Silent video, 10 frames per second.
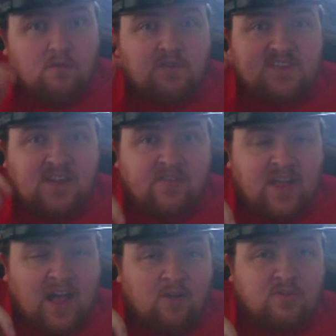for
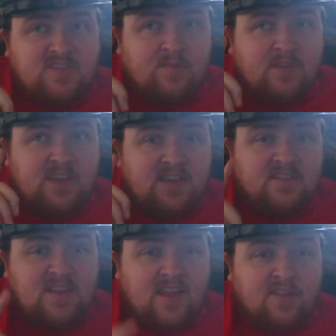several hours,
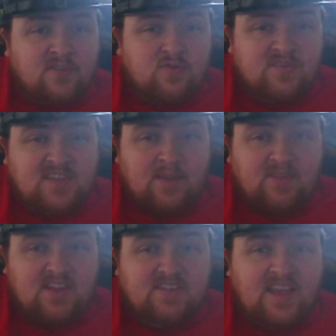simulating death to escape
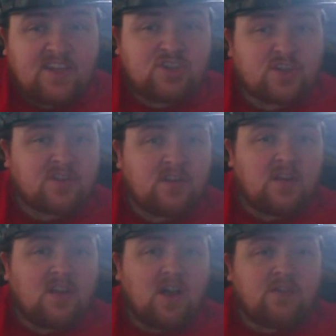the attention
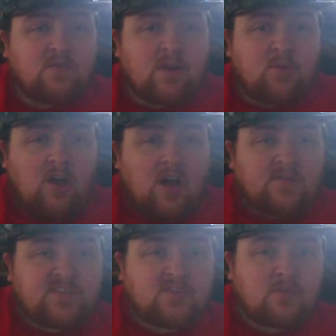of a rebel
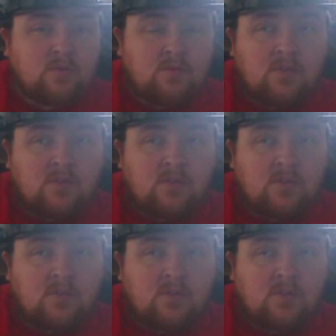officer.